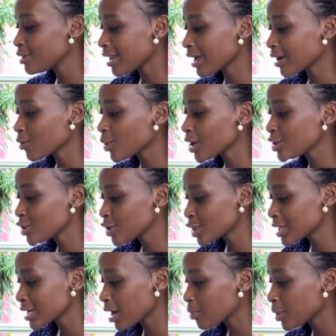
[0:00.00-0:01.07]
Like, what do you
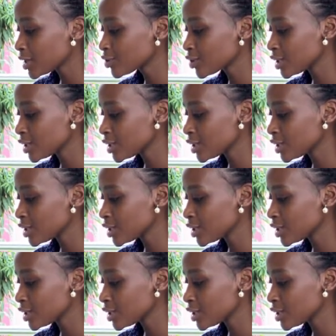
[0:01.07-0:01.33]
think about